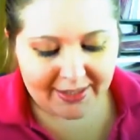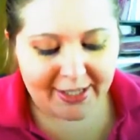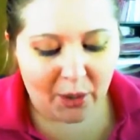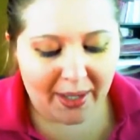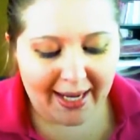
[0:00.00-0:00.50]

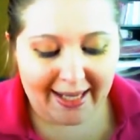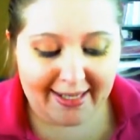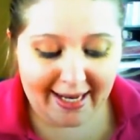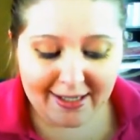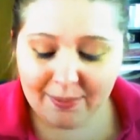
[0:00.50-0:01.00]
So at
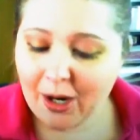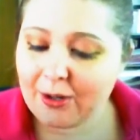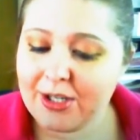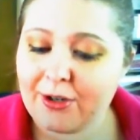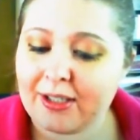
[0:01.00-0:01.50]
the end of the
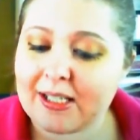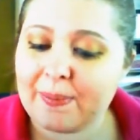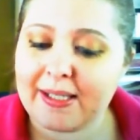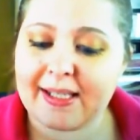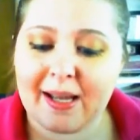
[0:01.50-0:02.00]
party, you're going to
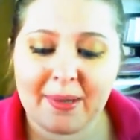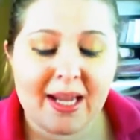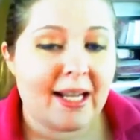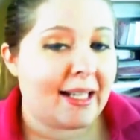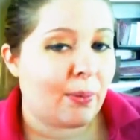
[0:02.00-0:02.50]
explain to them,
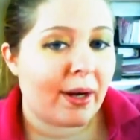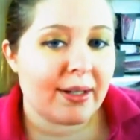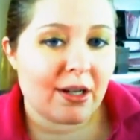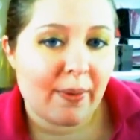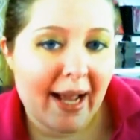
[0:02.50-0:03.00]
now we're
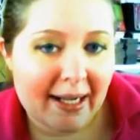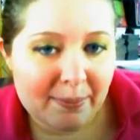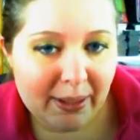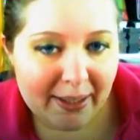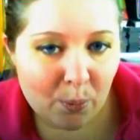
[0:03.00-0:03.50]
going to go ahead
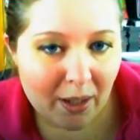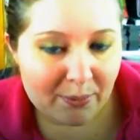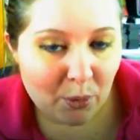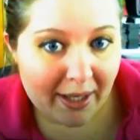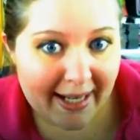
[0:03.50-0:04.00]
and play
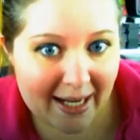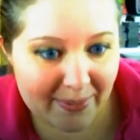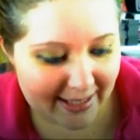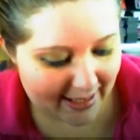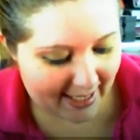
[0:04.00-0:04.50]
one more
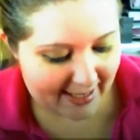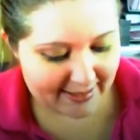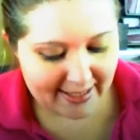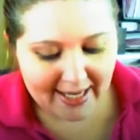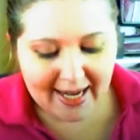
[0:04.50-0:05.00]
game
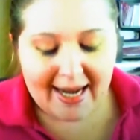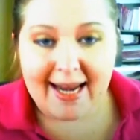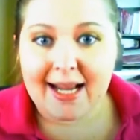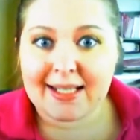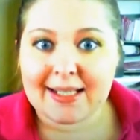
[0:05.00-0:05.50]
tonight,
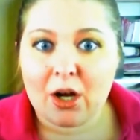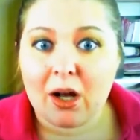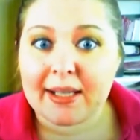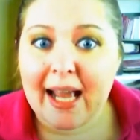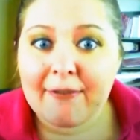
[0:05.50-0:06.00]
and it's
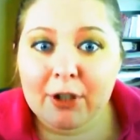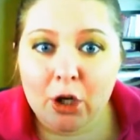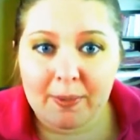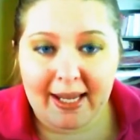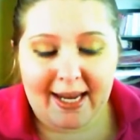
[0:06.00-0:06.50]
called the
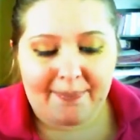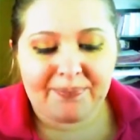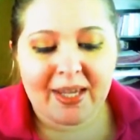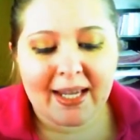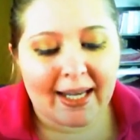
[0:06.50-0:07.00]
envelope
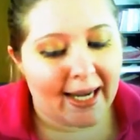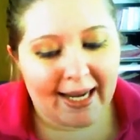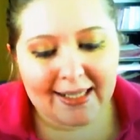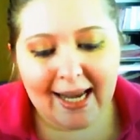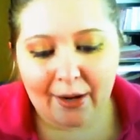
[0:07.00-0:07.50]
game.
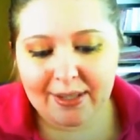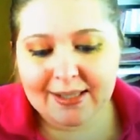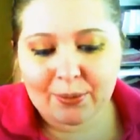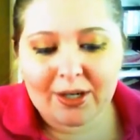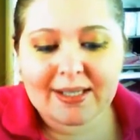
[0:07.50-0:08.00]
And how
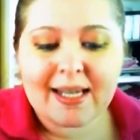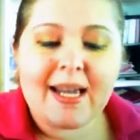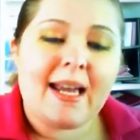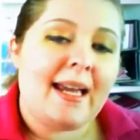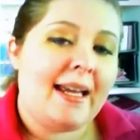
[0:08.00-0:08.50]
this works
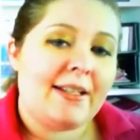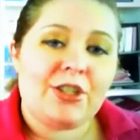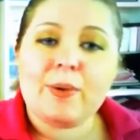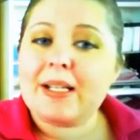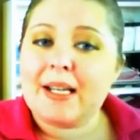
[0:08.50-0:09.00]

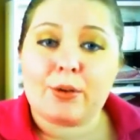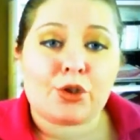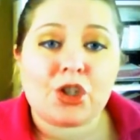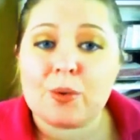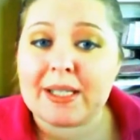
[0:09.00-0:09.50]
is you can either
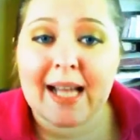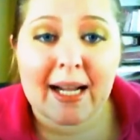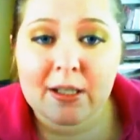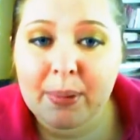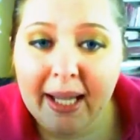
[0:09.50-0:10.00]
choose
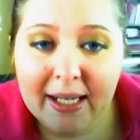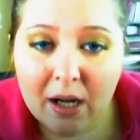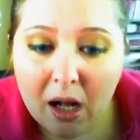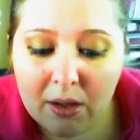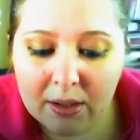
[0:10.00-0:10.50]
not to play at
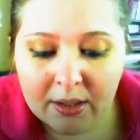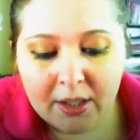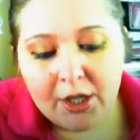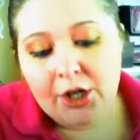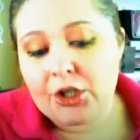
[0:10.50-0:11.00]
all,
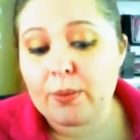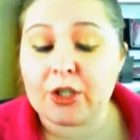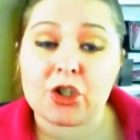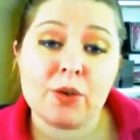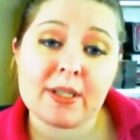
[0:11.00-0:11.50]
you
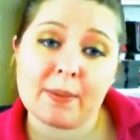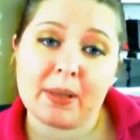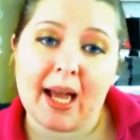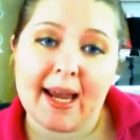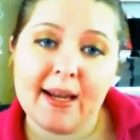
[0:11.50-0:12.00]
can choose to
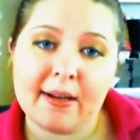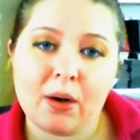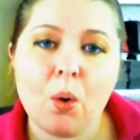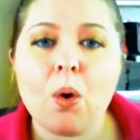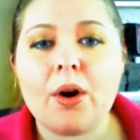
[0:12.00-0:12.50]
play,
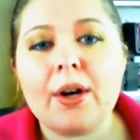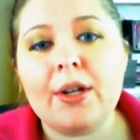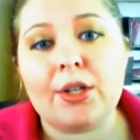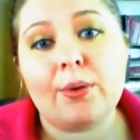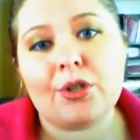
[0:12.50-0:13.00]
or
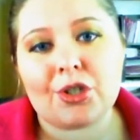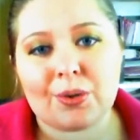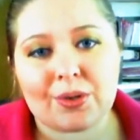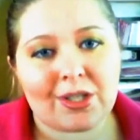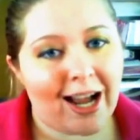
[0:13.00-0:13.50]
you can
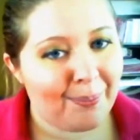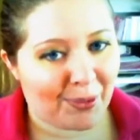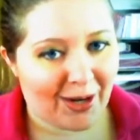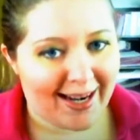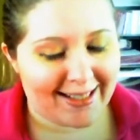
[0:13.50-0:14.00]
choose to
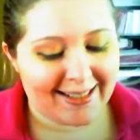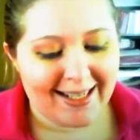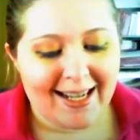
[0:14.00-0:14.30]
upgrade.